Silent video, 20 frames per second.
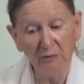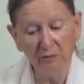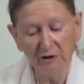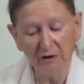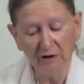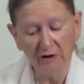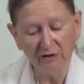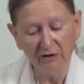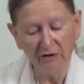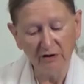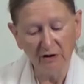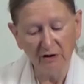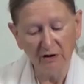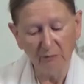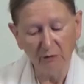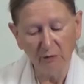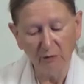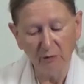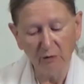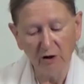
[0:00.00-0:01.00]
is
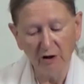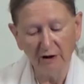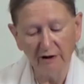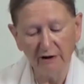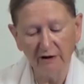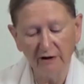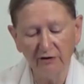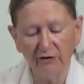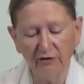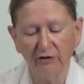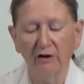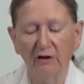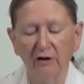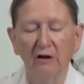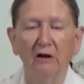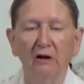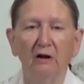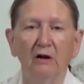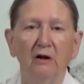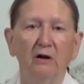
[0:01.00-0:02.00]
number wise
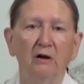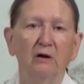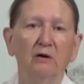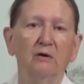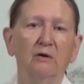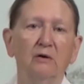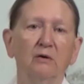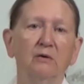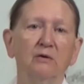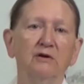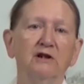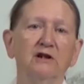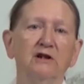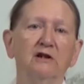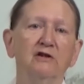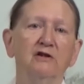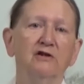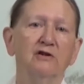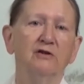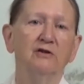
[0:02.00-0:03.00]

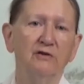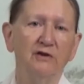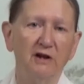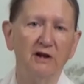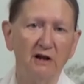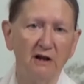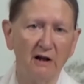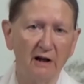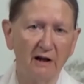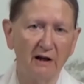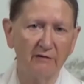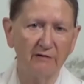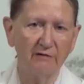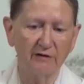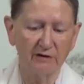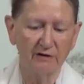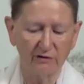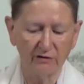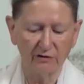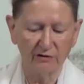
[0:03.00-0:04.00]
according to the
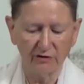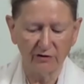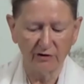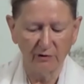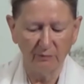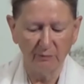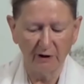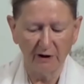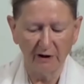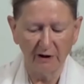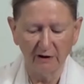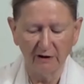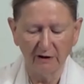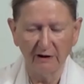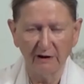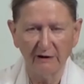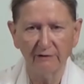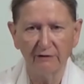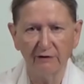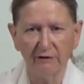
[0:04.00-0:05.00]
efforts you make,
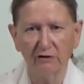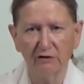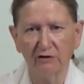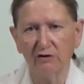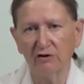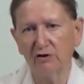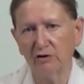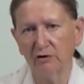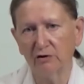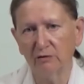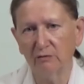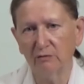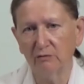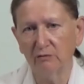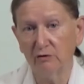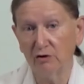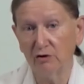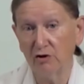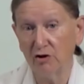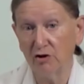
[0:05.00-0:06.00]
effort to
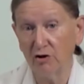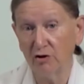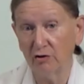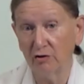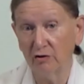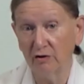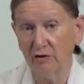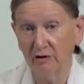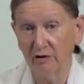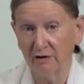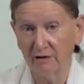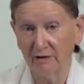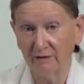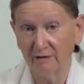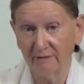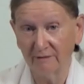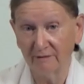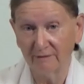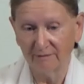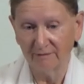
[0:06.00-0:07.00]
churn,
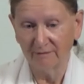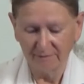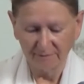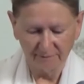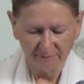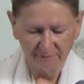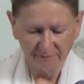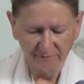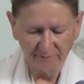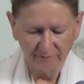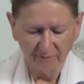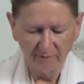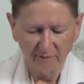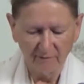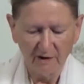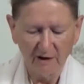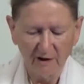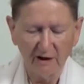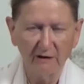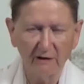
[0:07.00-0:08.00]

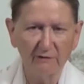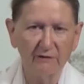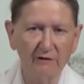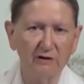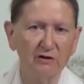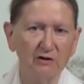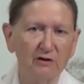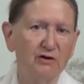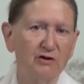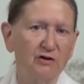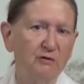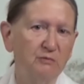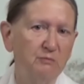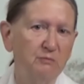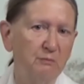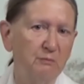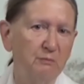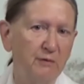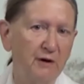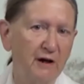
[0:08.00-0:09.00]
effort to
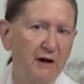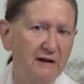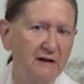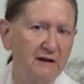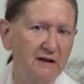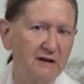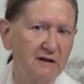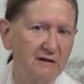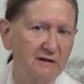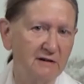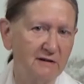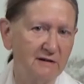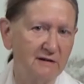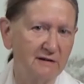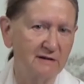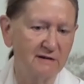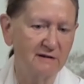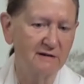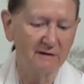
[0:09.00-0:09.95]
practice.